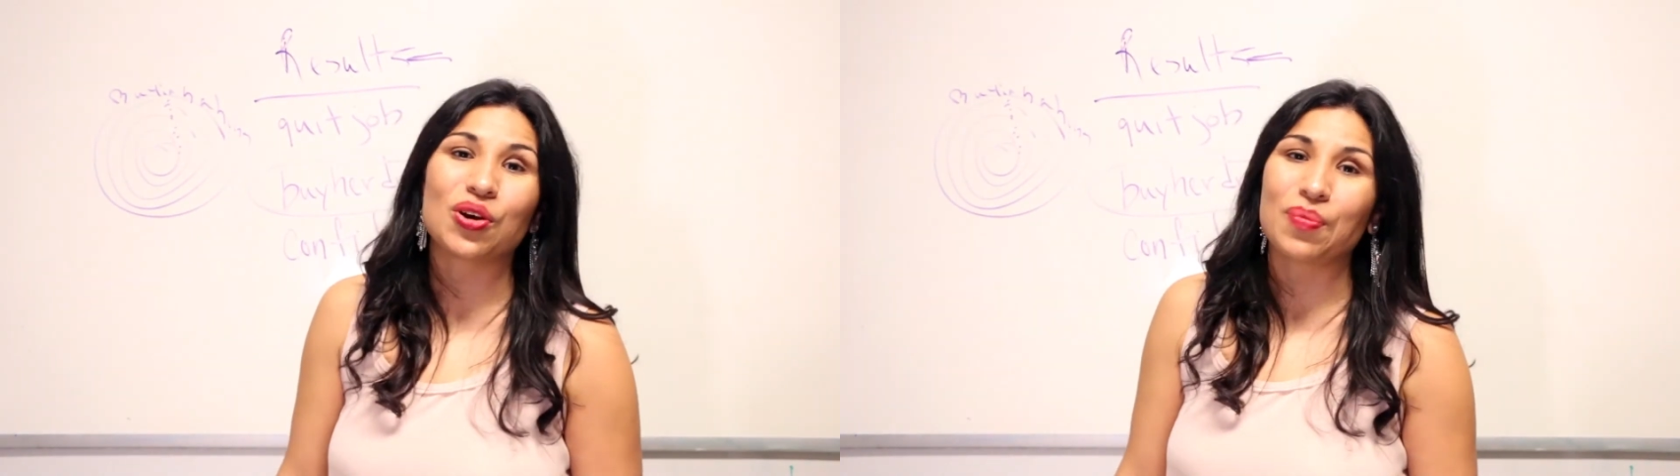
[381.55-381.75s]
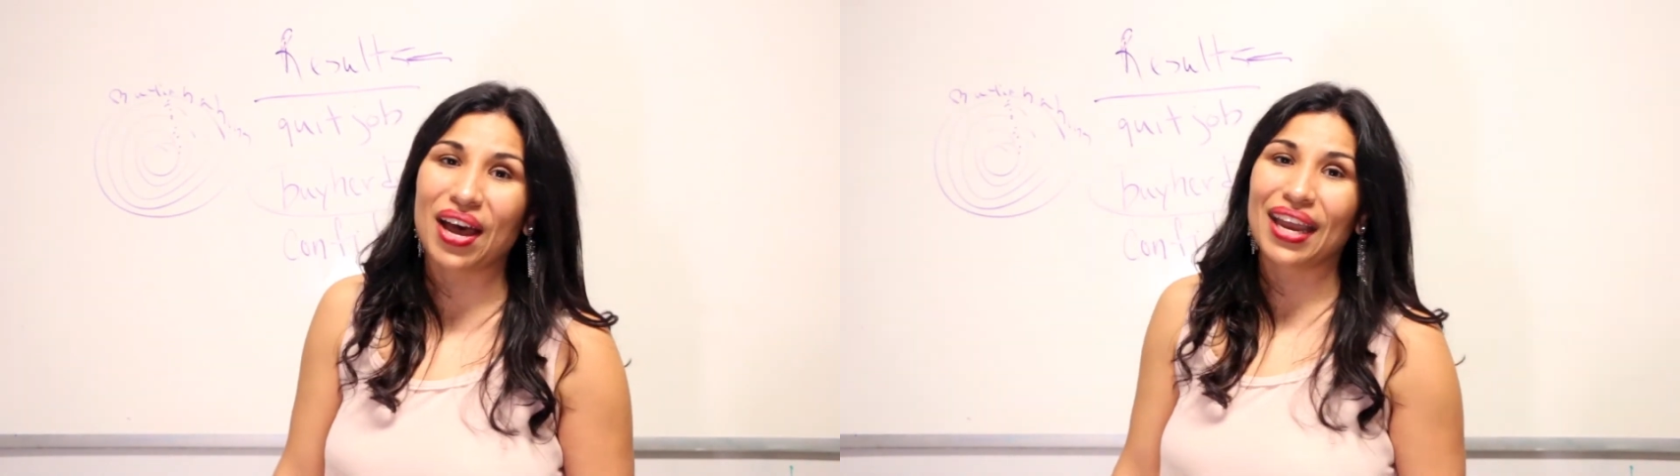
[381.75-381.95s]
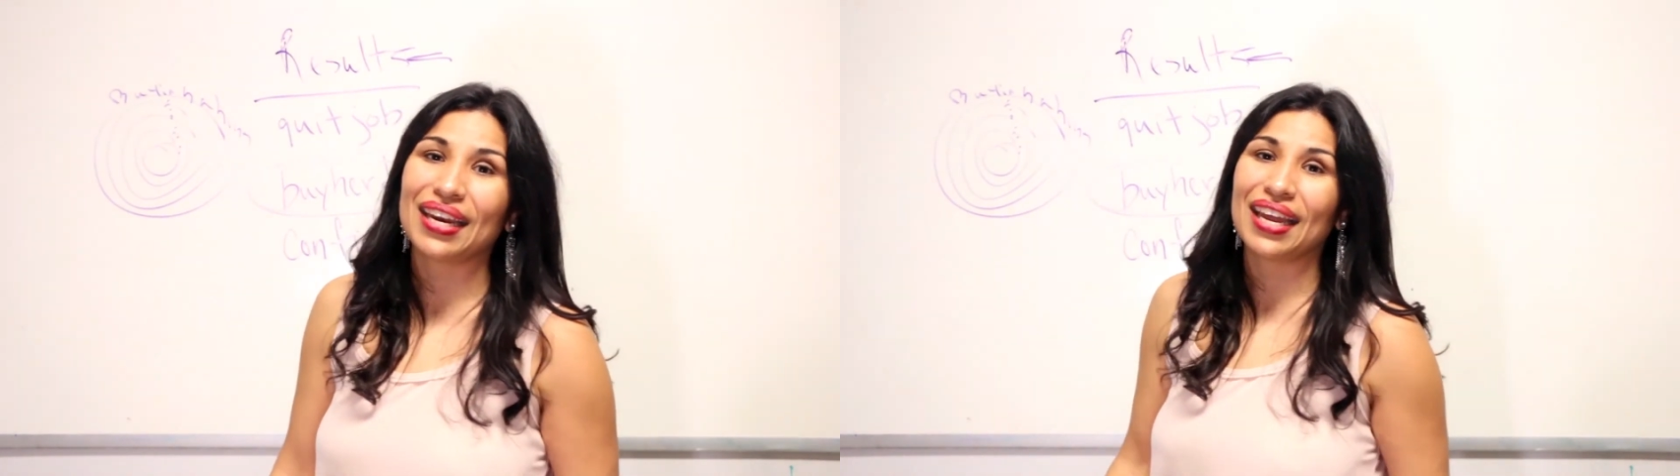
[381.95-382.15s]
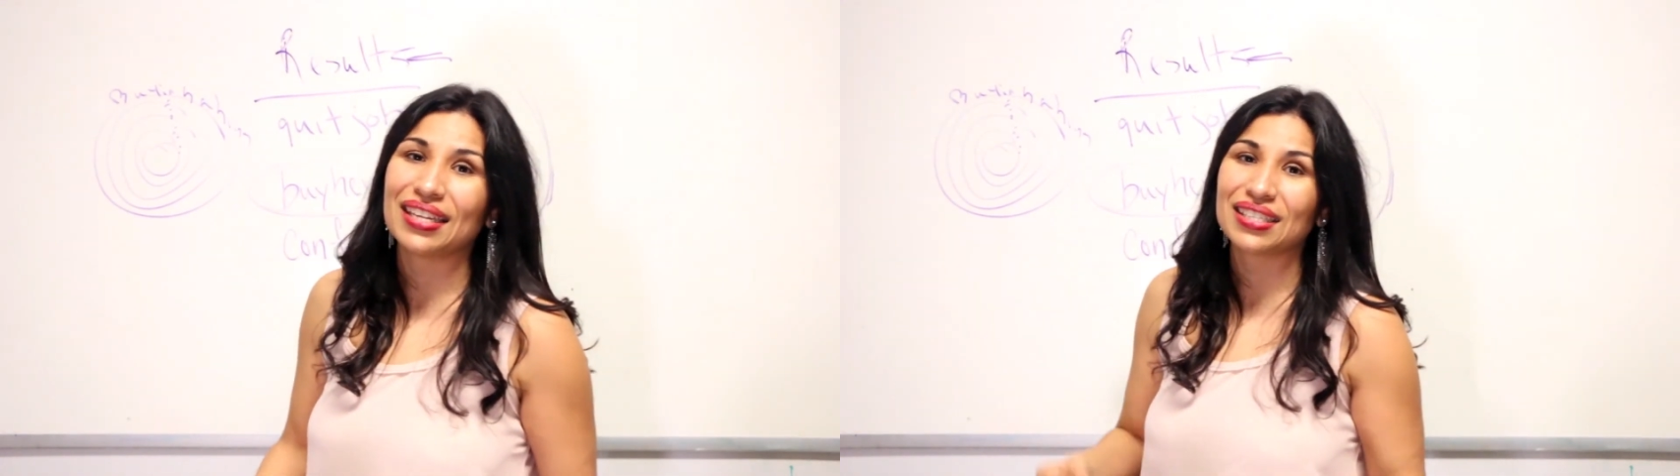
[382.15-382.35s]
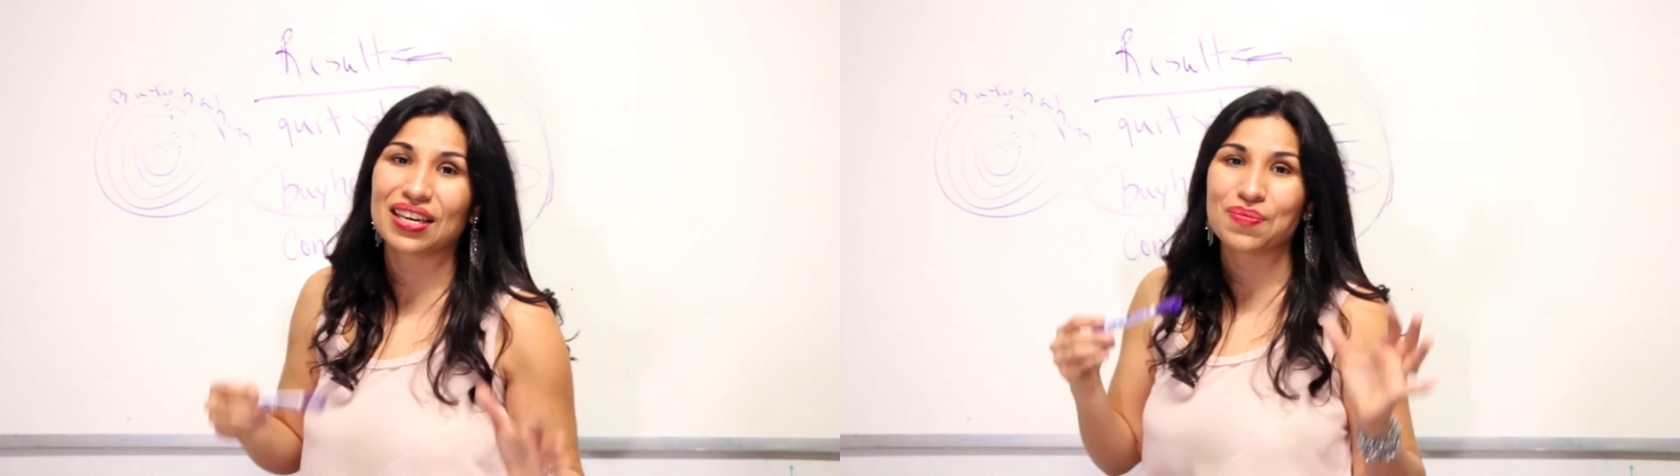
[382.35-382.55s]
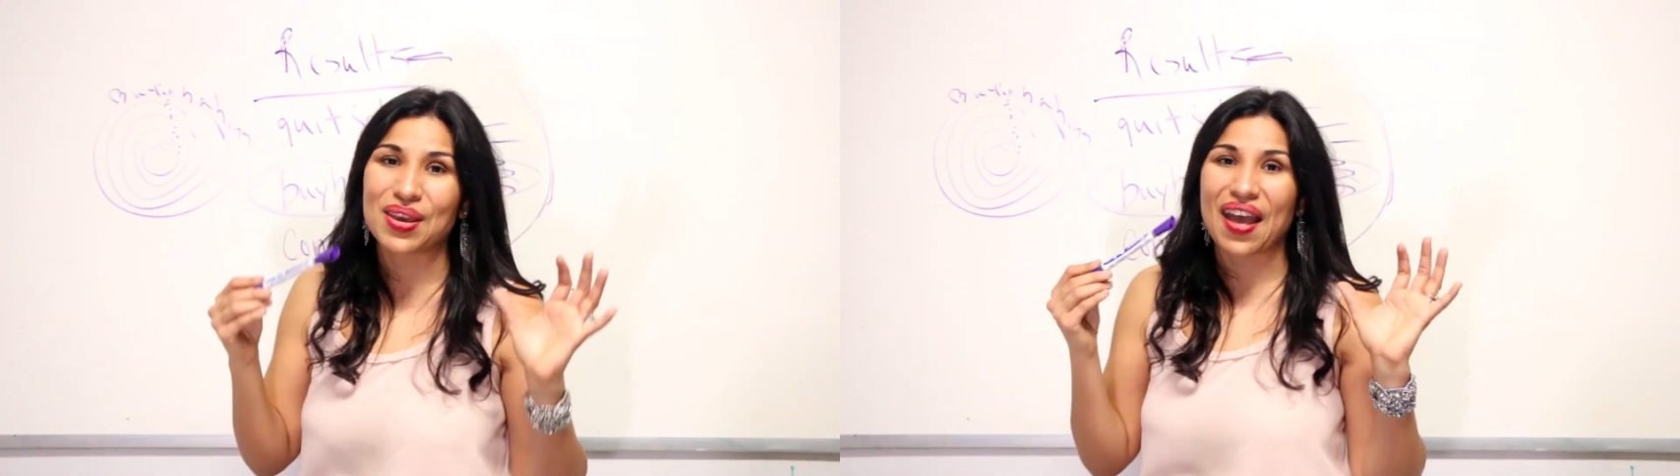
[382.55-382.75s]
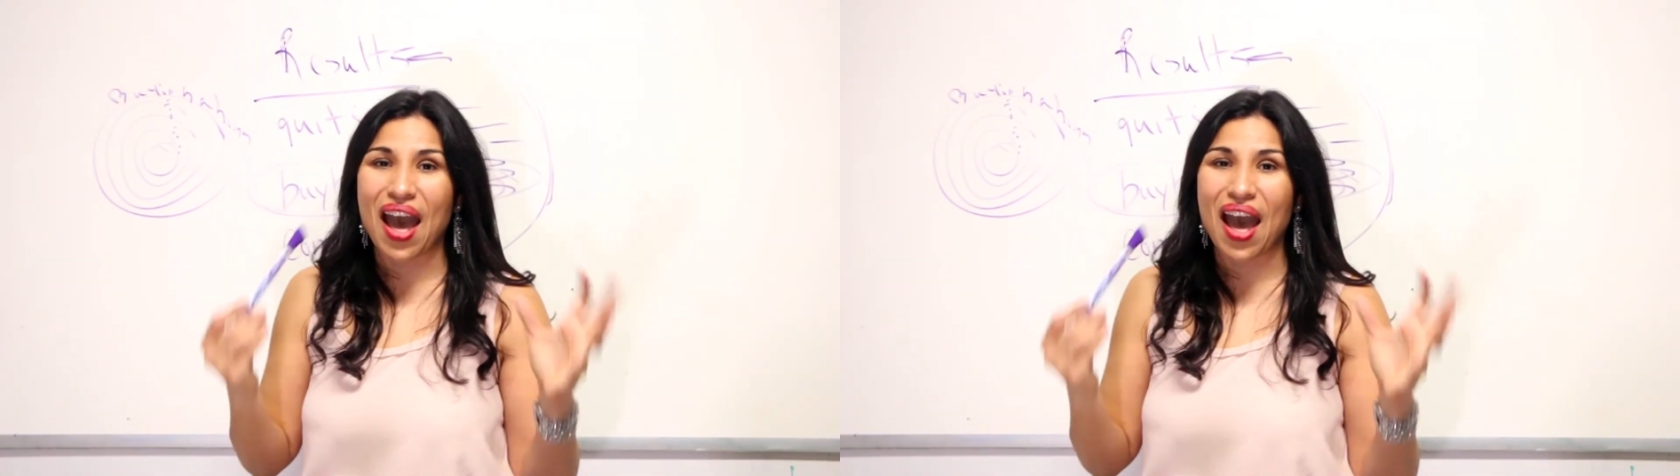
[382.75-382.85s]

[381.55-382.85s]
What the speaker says: your mind and it's gonna be